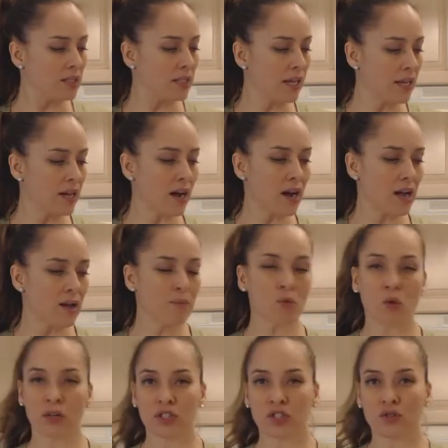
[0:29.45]
Today I
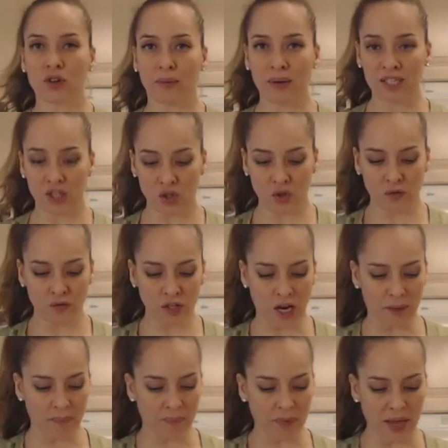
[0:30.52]
am going to do it on my
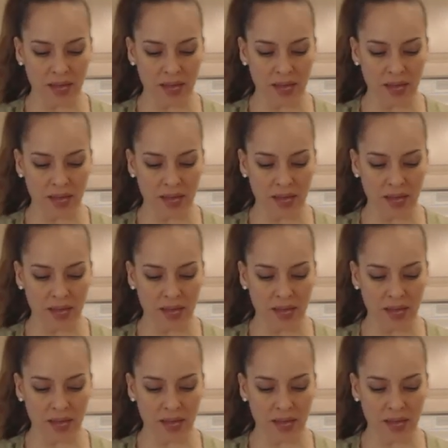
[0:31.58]
stovetop.